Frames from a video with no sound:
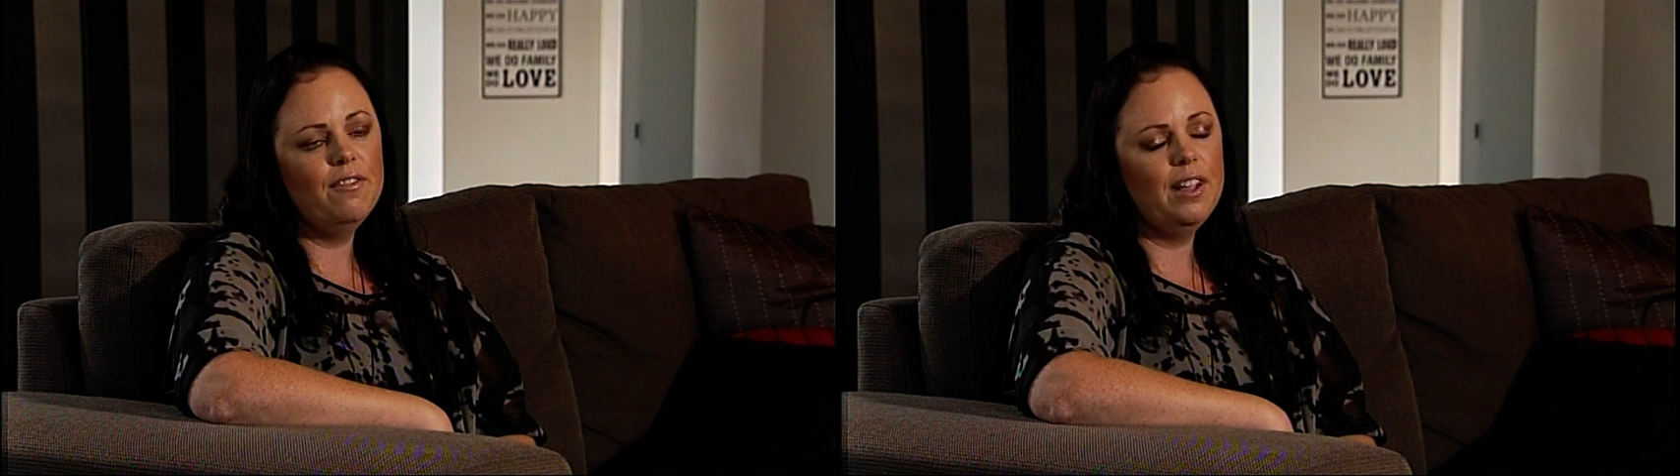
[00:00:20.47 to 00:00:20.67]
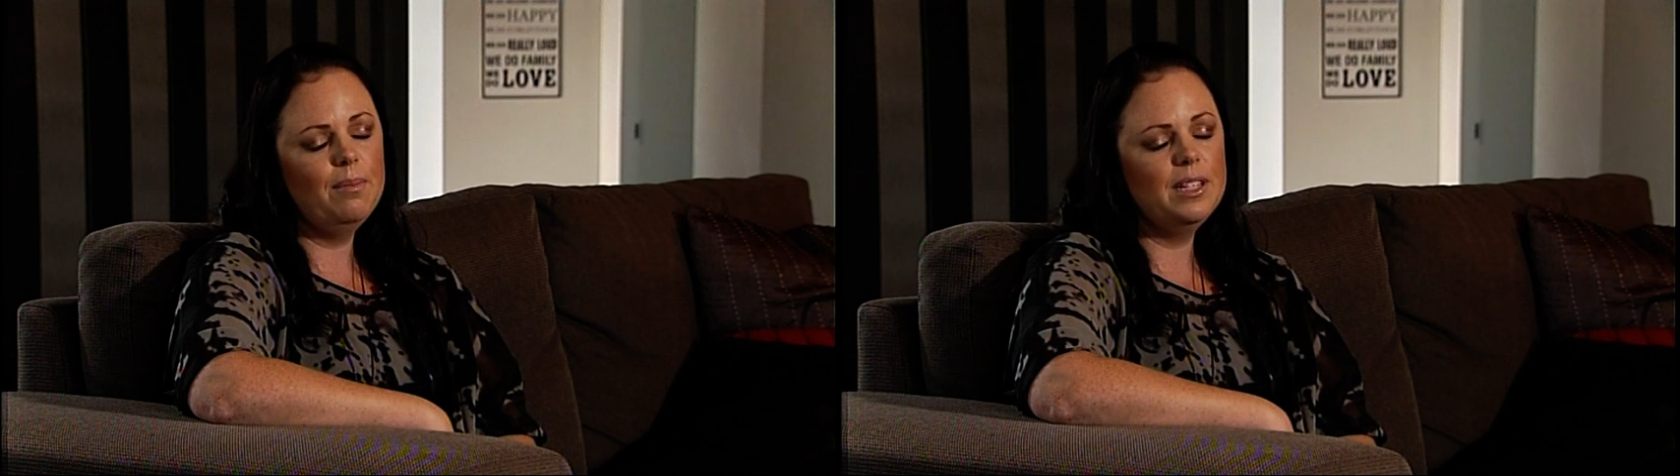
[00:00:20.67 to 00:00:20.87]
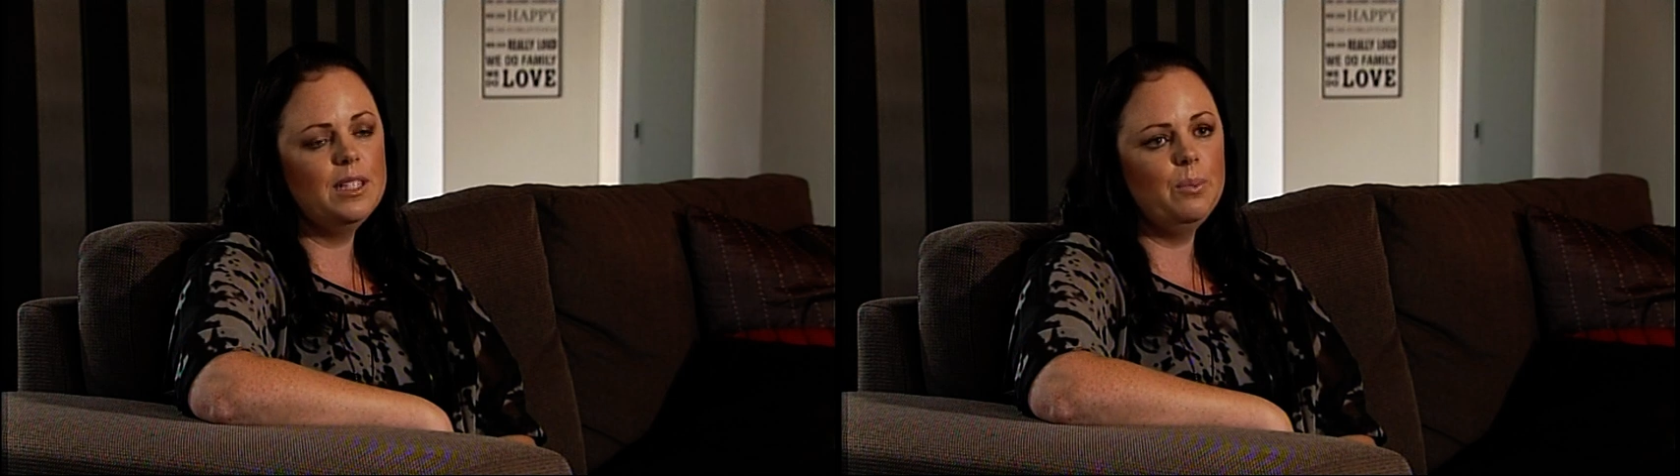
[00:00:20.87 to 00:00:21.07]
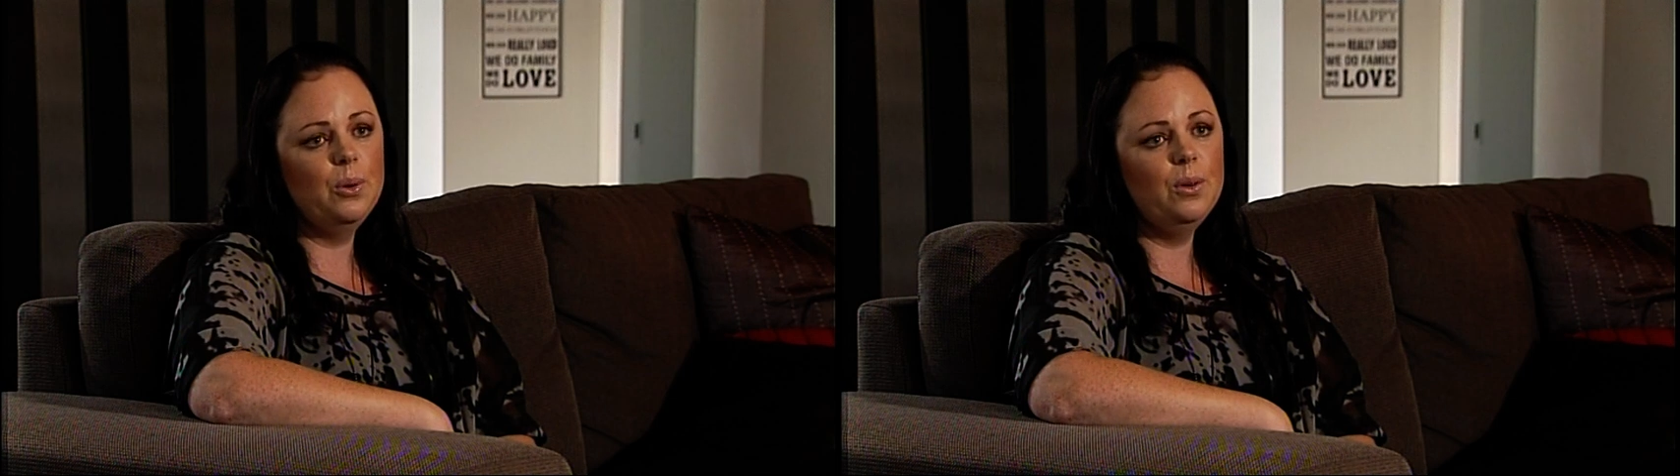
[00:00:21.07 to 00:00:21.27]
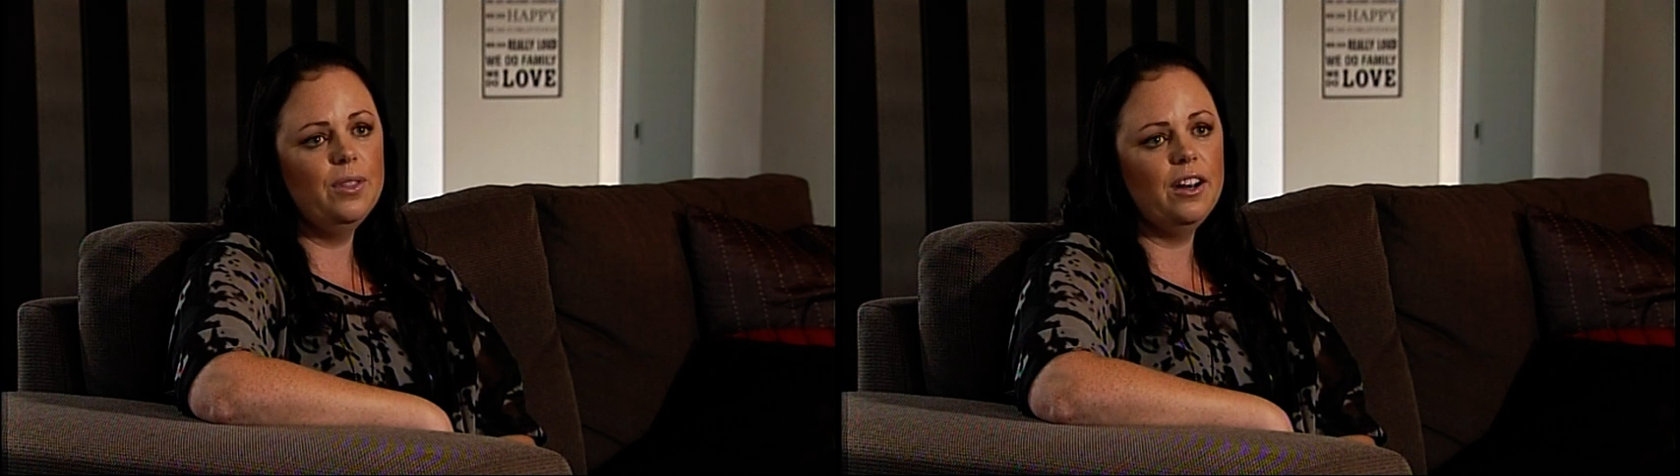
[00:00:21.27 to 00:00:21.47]
family
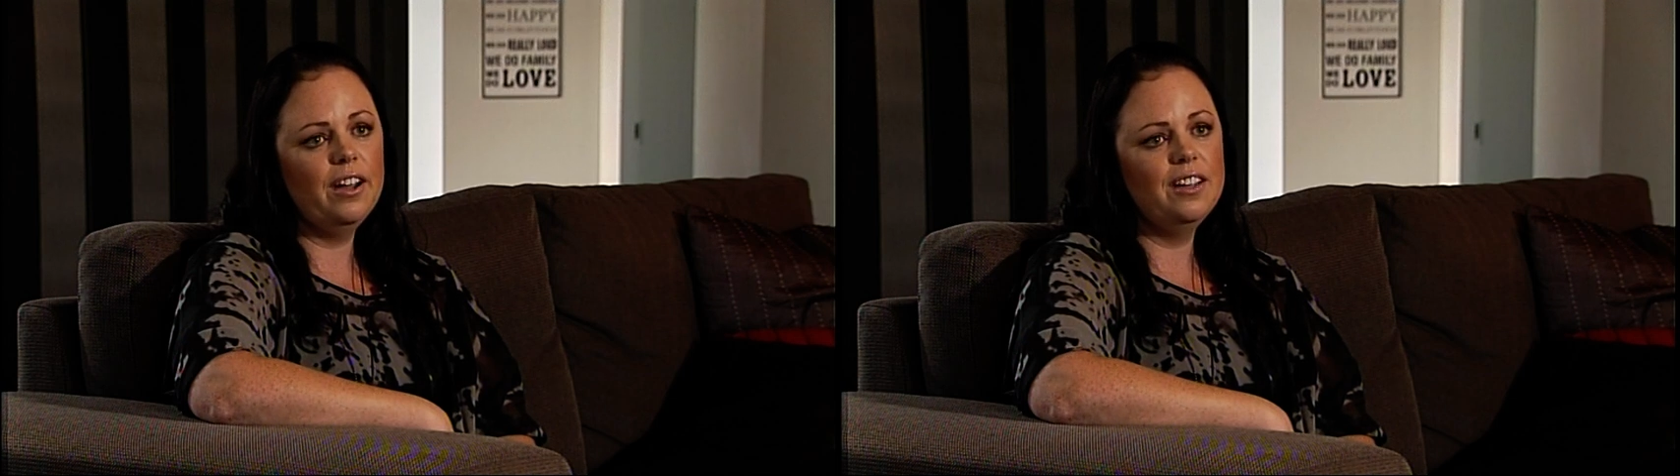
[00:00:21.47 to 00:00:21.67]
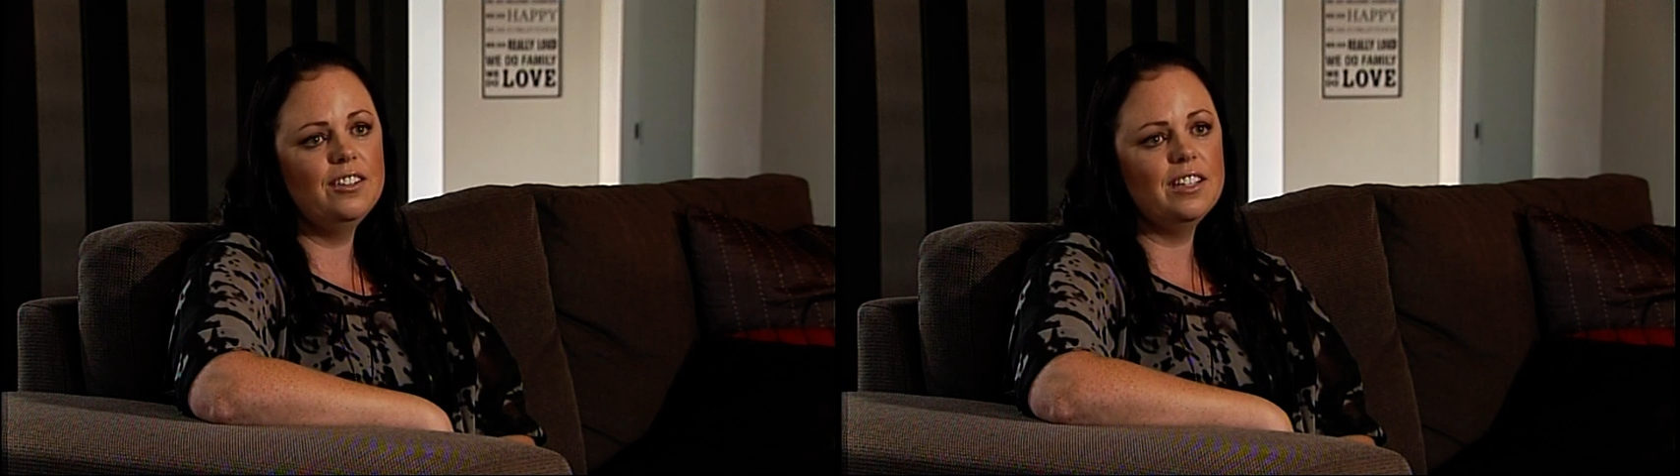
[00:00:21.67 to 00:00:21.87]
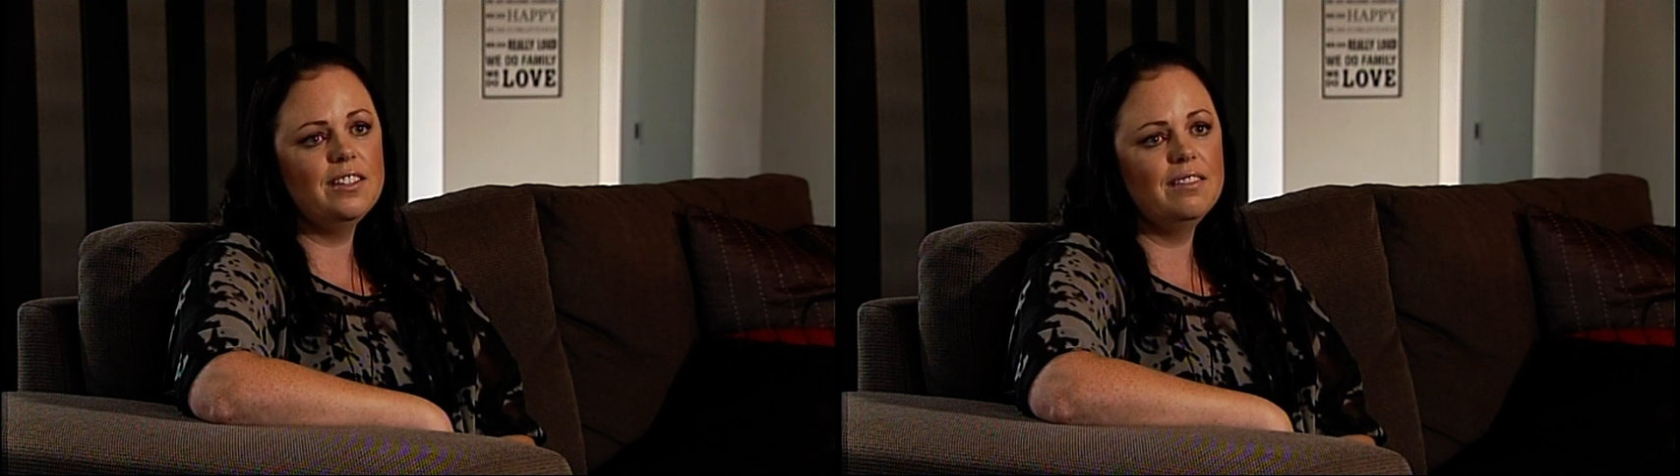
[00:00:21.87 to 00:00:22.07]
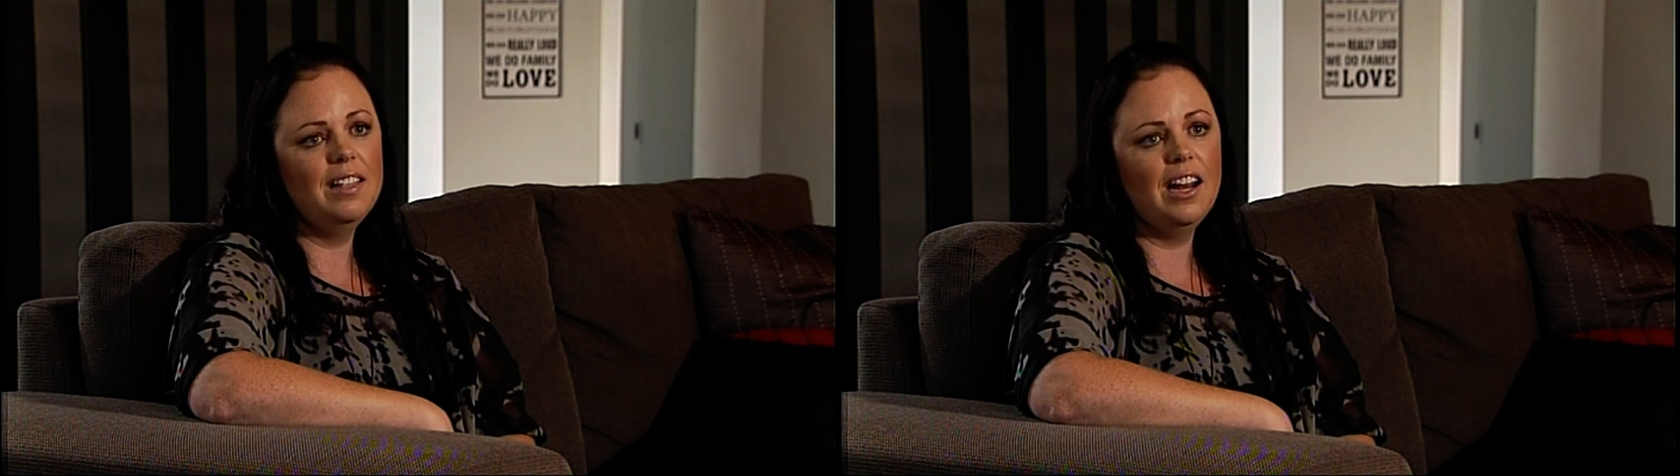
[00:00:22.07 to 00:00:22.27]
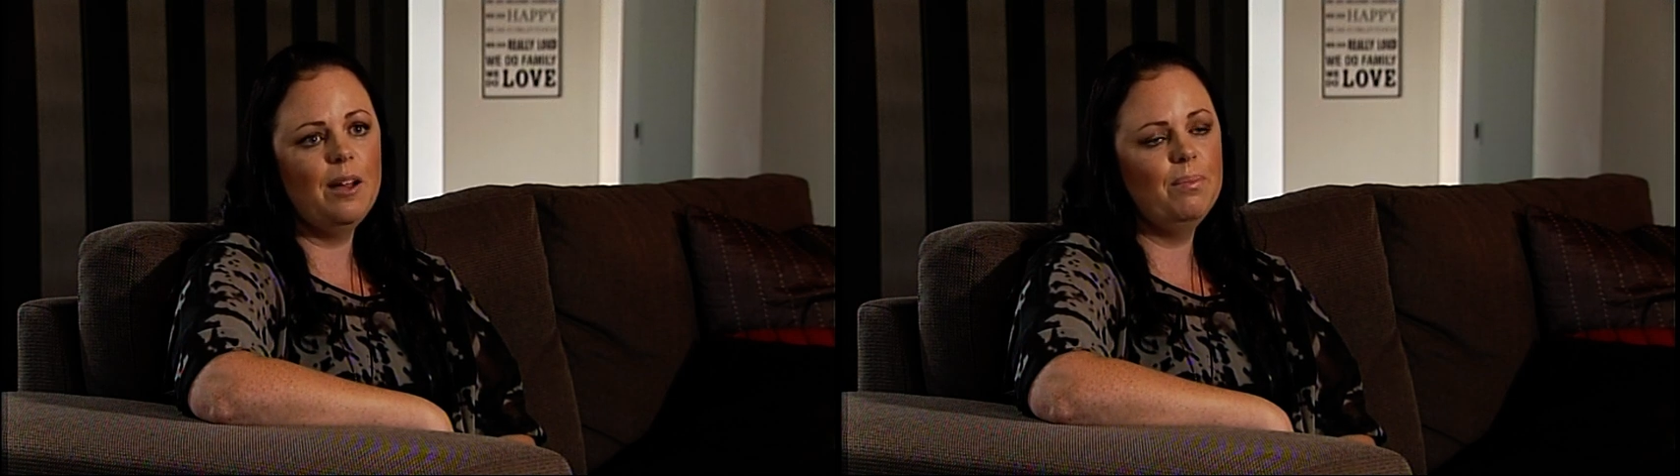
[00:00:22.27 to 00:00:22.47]
support that I can just
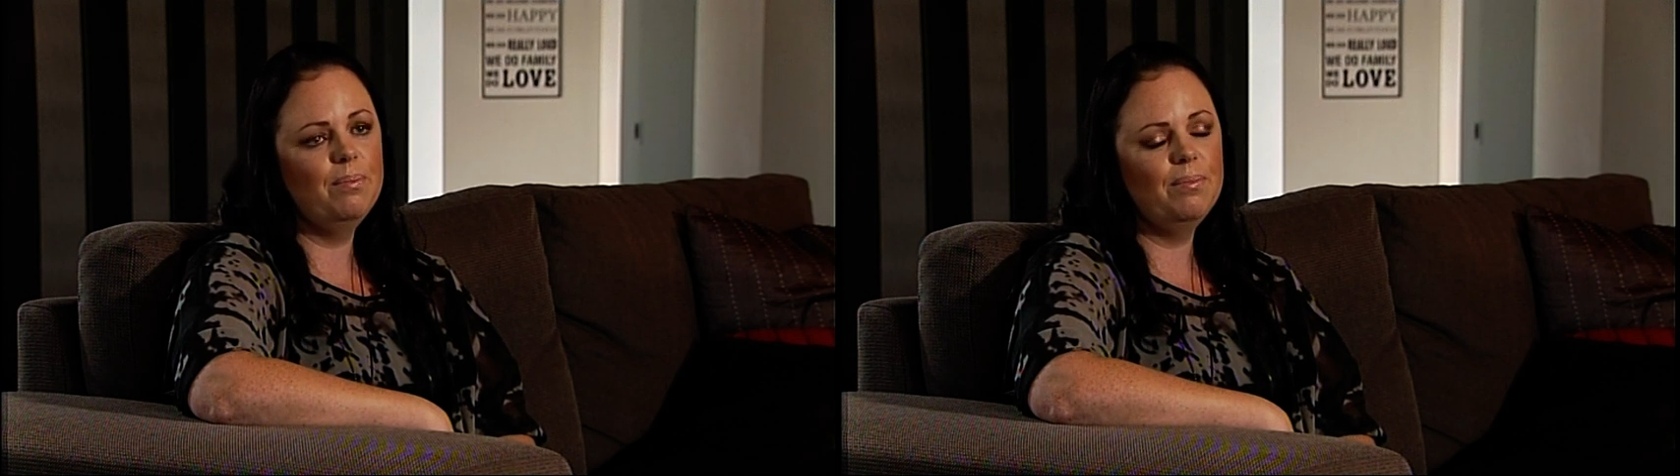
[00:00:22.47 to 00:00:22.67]
get up,